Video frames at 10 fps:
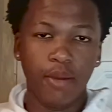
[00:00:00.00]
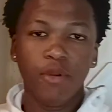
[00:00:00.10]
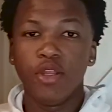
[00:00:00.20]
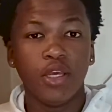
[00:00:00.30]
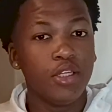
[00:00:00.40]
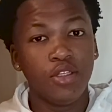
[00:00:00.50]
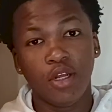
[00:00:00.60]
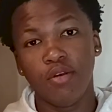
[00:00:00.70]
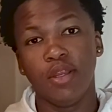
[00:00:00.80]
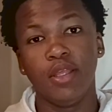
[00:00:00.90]
I'm not here to
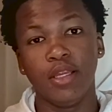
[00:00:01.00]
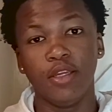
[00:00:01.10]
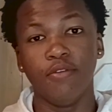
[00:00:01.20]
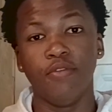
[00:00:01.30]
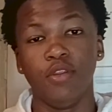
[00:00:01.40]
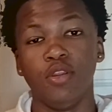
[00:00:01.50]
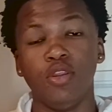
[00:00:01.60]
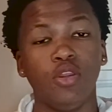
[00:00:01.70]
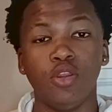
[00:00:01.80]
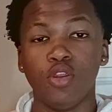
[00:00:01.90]
tell you anything
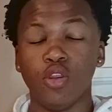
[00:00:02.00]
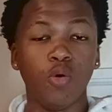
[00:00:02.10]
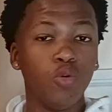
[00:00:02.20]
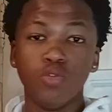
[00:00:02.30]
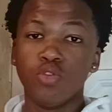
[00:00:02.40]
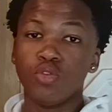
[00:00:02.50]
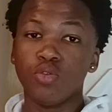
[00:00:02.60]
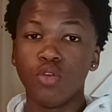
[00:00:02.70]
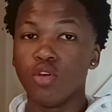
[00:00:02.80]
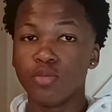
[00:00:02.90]
different. Those
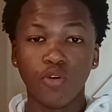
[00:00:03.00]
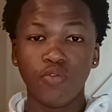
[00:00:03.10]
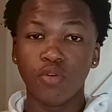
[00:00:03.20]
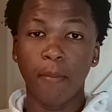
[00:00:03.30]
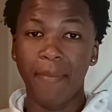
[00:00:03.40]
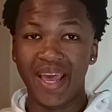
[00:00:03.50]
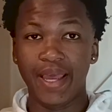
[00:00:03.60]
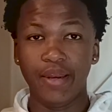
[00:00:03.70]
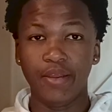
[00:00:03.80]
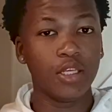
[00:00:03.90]
movies are
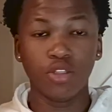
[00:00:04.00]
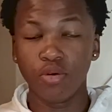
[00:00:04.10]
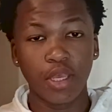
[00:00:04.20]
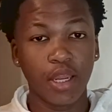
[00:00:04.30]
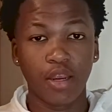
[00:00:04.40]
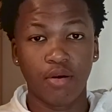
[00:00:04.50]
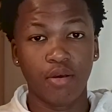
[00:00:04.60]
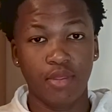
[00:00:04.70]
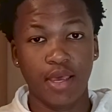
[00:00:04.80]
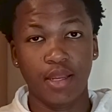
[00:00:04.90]
bad. There's no getting
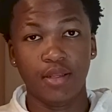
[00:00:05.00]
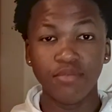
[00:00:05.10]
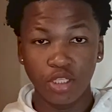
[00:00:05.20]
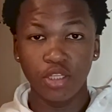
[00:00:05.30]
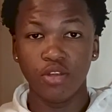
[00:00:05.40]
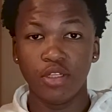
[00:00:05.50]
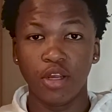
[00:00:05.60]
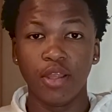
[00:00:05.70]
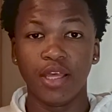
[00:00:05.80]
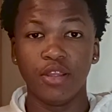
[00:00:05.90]
around that. I'm just here to
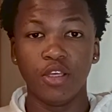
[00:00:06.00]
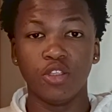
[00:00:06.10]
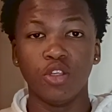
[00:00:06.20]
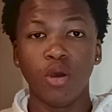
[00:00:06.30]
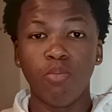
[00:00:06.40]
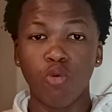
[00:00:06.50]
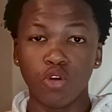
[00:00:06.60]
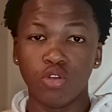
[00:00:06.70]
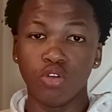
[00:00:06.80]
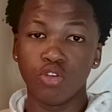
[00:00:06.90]
tell you that there's more
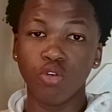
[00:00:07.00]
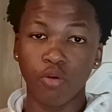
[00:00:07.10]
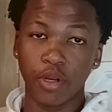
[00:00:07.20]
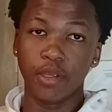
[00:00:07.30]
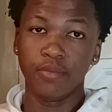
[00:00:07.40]
to the story.